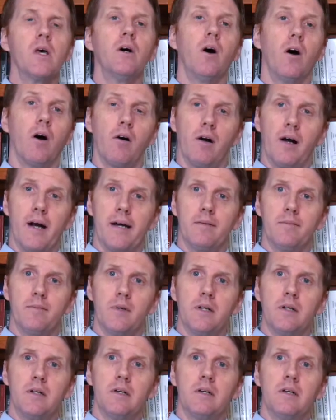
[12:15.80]
All right.
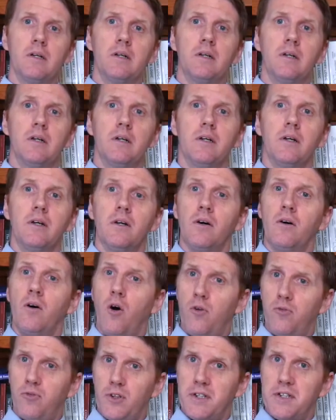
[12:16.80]

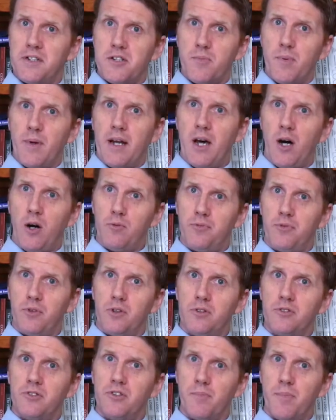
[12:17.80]
Hopefully this has been
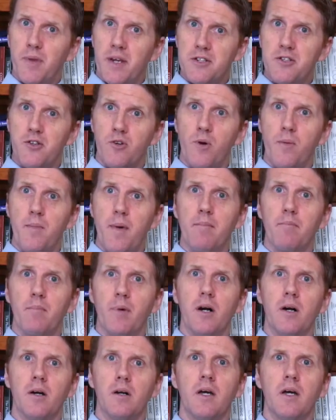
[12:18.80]
helpful. Some things to remember.